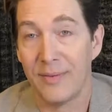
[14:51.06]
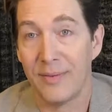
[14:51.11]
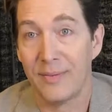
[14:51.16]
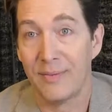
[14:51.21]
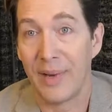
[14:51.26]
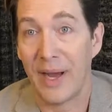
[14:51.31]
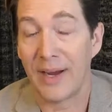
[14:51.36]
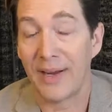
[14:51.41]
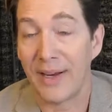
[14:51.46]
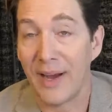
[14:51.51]

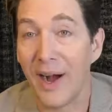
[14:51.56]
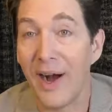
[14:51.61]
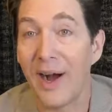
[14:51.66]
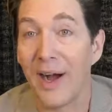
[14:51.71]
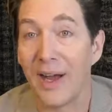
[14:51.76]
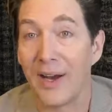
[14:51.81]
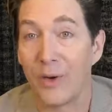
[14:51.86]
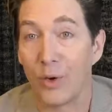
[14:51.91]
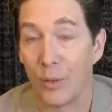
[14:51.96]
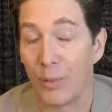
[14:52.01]
by
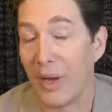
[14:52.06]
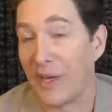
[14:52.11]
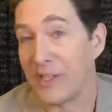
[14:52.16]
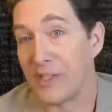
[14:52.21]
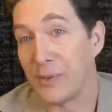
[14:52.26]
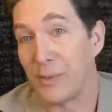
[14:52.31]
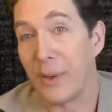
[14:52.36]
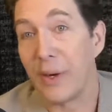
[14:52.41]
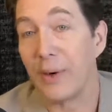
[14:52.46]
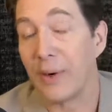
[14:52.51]
God or by
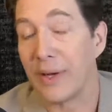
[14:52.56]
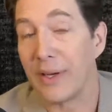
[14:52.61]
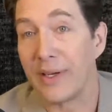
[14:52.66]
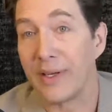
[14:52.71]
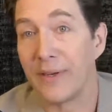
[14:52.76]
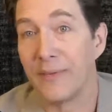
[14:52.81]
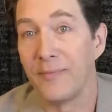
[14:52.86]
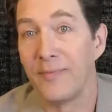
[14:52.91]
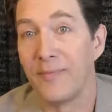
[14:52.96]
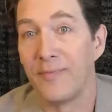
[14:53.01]
Spirit.
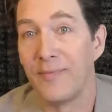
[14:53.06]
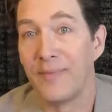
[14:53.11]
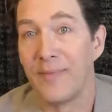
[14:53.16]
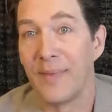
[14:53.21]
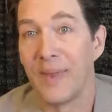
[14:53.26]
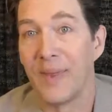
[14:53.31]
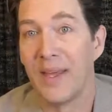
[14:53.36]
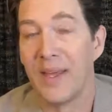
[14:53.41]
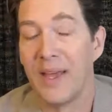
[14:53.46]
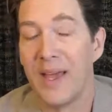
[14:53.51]

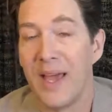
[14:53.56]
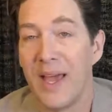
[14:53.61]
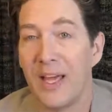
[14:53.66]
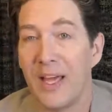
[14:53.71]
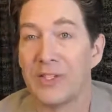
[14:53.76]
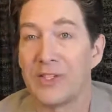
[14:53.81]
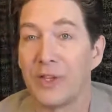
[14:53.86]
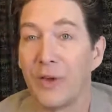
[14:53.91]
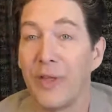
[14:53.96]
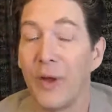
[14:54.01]

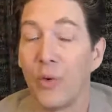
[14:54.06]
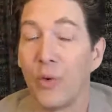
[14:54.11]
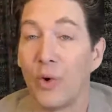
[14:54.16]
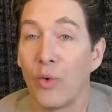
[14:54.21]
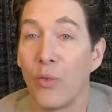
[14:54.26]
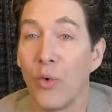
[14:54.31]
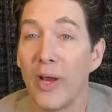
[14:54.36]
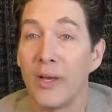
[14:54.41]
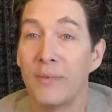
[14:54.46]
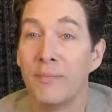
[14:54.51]
And so they were
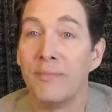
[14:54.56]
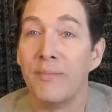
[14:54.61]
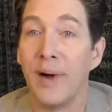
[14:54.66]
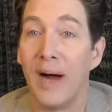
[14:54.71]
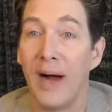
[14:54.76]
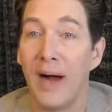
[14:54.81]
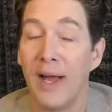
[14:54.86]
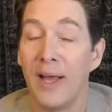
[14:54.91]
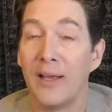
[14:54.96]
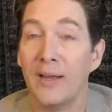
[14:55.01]
written
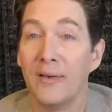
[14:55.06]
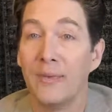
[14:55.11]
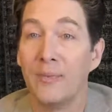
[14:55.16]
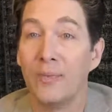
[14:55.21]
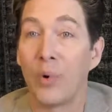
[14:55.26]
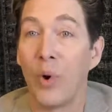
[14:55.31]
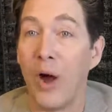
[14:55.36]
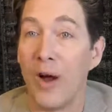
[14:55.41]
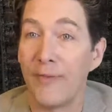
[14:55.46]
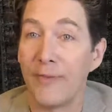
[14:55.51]
by
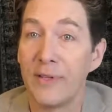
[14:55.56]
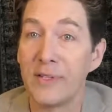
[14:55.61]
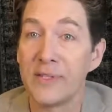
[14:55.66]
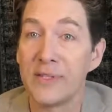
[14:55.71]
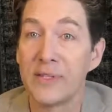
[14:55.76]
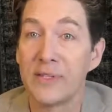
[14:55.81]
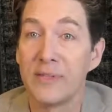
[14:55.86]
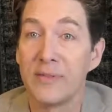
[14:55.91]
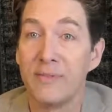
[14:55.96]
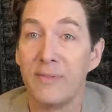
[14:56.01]

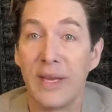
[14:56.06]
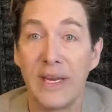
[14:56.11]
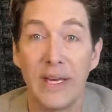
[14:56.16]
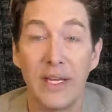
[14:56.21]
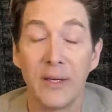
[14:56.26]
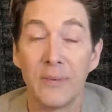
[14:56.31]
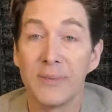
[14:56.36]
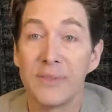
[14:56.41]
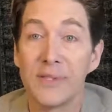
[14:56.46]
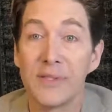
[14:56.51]
prophets,
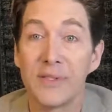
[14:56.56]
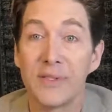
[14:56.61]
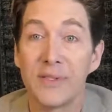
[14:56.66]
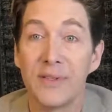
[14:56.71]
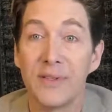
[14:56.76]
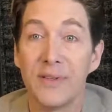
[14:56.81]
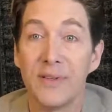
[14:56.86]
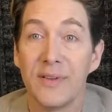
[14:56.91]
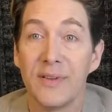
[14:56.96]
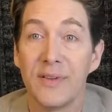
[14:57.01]
mediums,
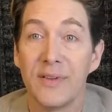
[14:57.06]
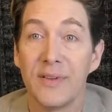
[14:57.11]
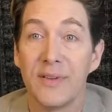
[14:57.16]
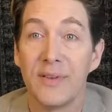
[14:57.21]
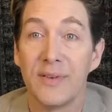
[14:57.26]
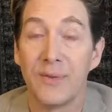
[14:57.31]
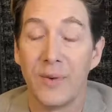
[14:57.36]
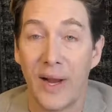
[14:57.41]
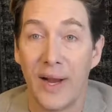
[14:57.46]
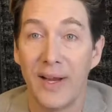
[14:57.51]

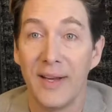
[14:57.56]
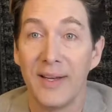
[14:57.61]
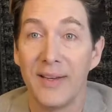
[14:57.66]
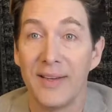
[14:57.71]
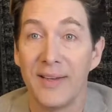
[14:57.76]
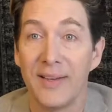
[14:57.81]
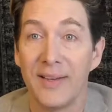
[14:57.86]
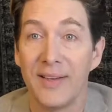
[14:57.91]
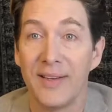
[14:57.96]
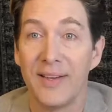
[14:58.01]
right?
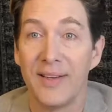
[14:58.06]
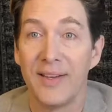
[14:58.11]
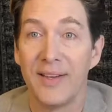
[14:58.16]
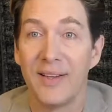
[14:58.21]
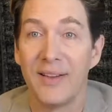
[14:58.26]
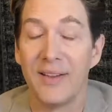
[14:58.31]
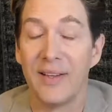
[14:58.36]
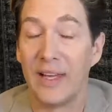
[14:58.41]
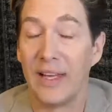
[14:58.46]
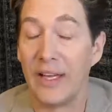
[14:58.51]

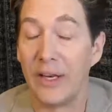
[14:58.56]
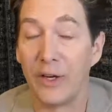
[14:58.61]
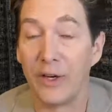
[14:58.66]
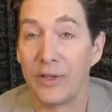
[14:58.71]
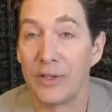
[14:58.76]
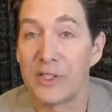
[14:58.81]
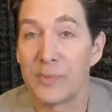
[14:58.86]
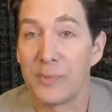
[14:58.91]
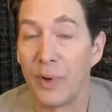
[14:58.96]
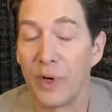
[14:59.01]

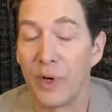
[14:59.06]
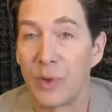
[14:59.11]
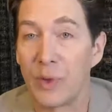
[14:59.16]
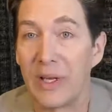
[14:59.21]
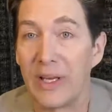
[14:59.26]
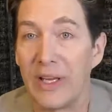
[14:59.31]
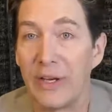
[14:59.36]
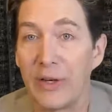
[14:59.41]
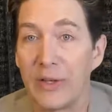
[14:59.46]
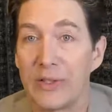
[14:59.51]
Leaders, spiritual
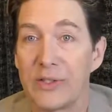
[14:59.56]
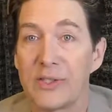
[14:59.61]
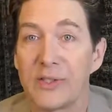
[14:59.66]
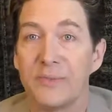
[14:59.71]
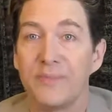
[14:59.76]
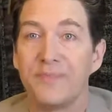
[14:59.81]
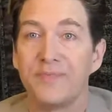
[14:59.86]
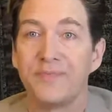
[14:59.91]
leaders,